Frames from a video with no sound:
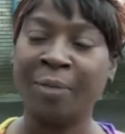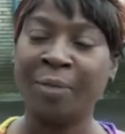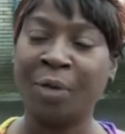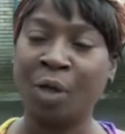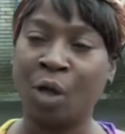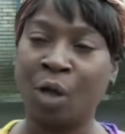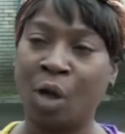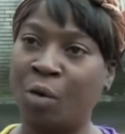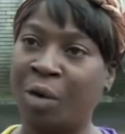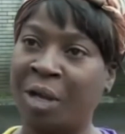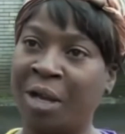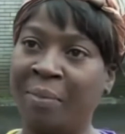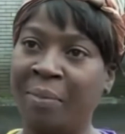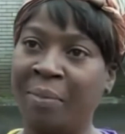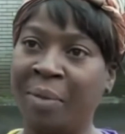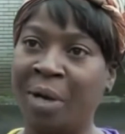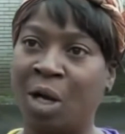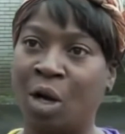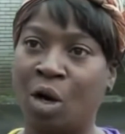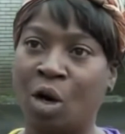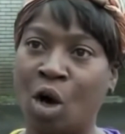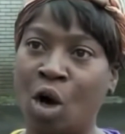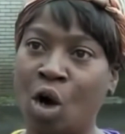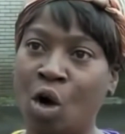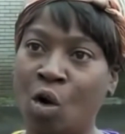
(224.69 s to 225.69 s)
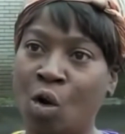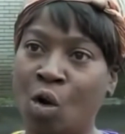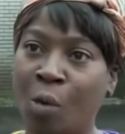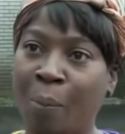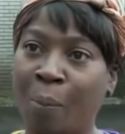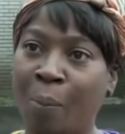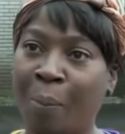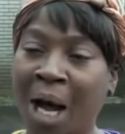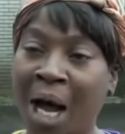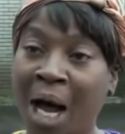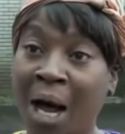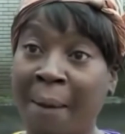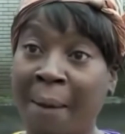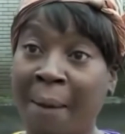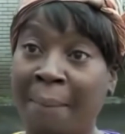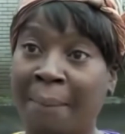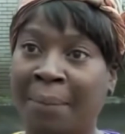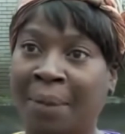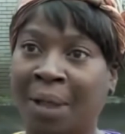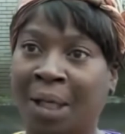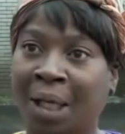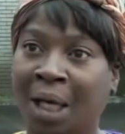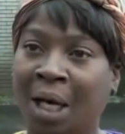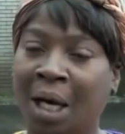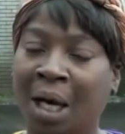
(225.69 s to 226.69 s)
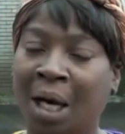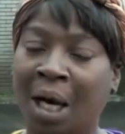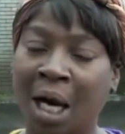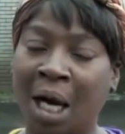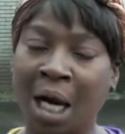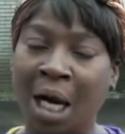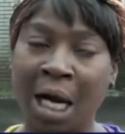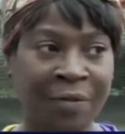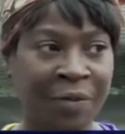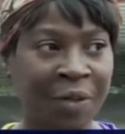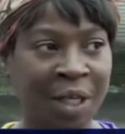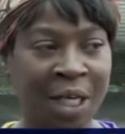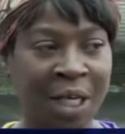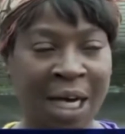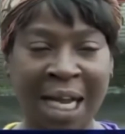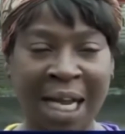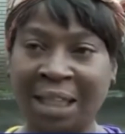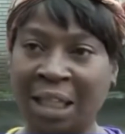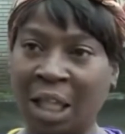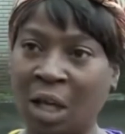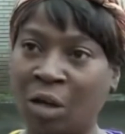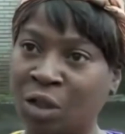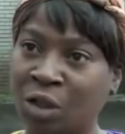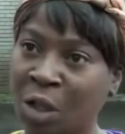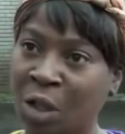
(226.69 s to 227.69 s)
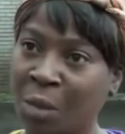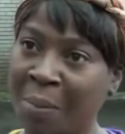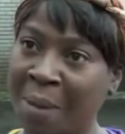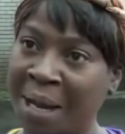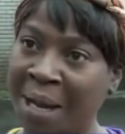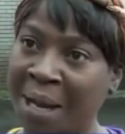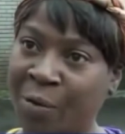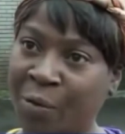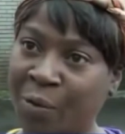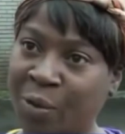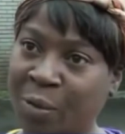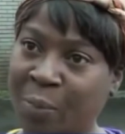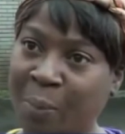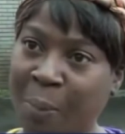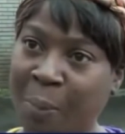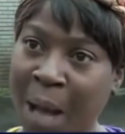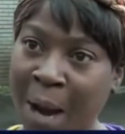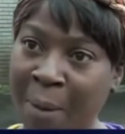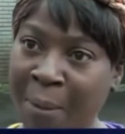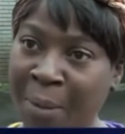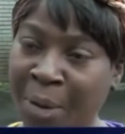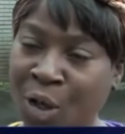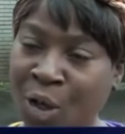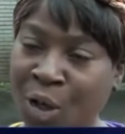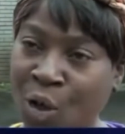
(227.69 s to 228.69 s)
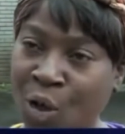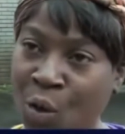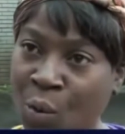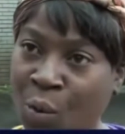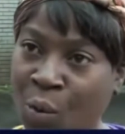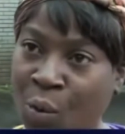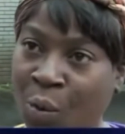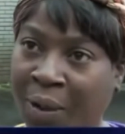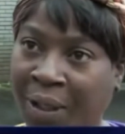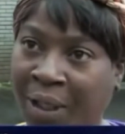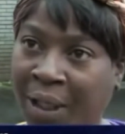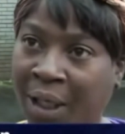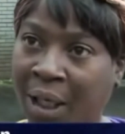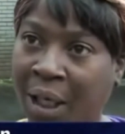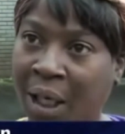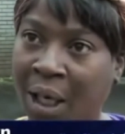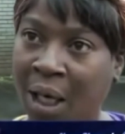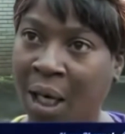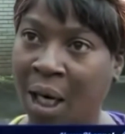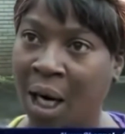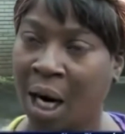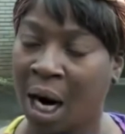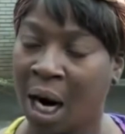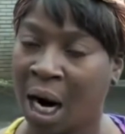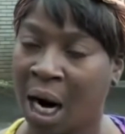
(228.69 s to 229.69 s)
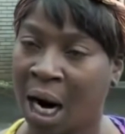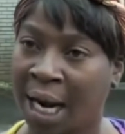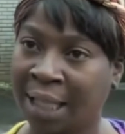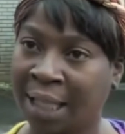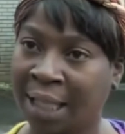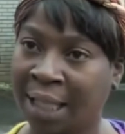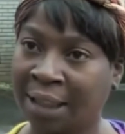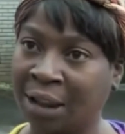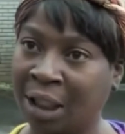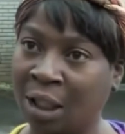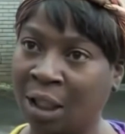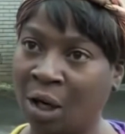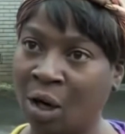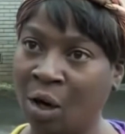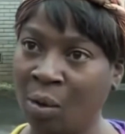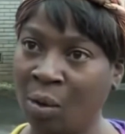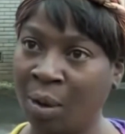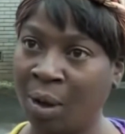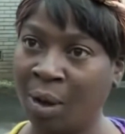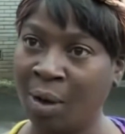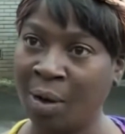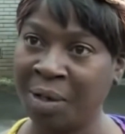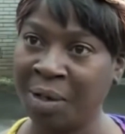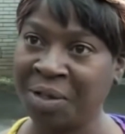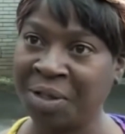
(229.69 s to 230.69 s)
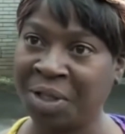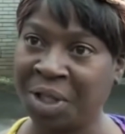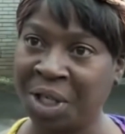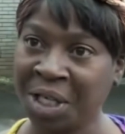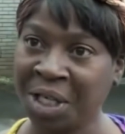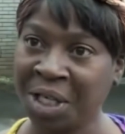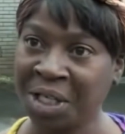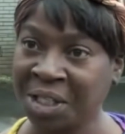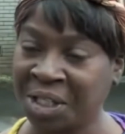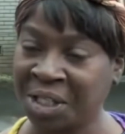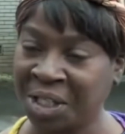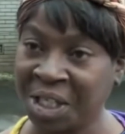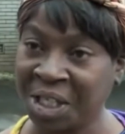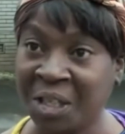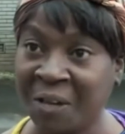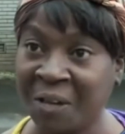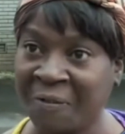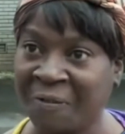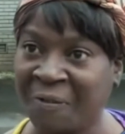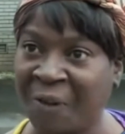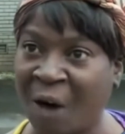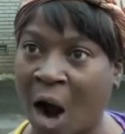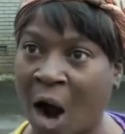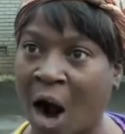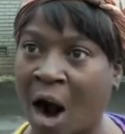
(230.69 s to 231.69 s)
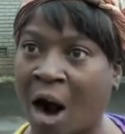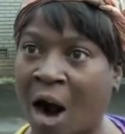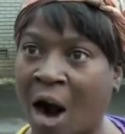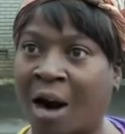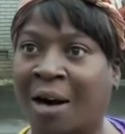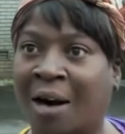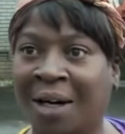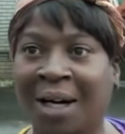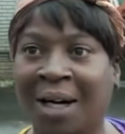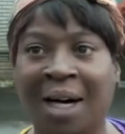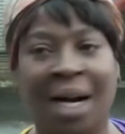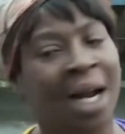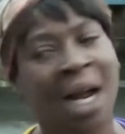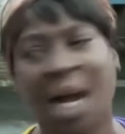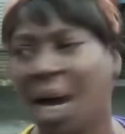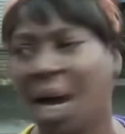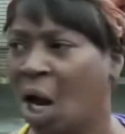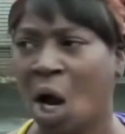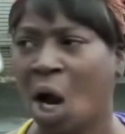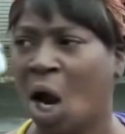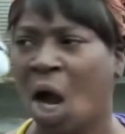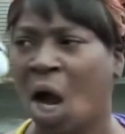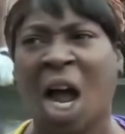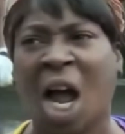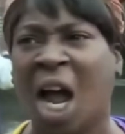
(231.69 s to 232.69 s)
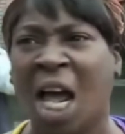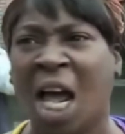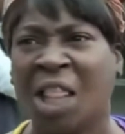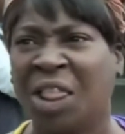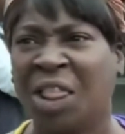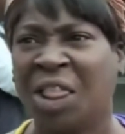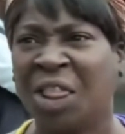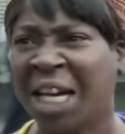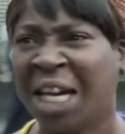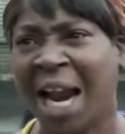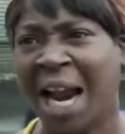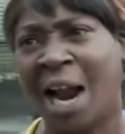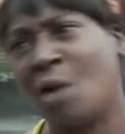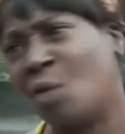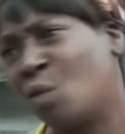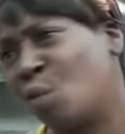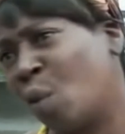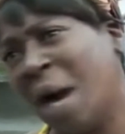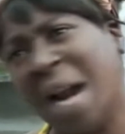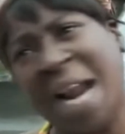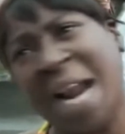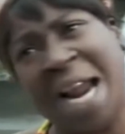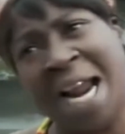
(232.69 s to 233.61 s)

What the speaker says: Up to go get me a cold pop. Then I thought somebody was barbecuing. I said, oh Lord Jesus, it's a fire. Then I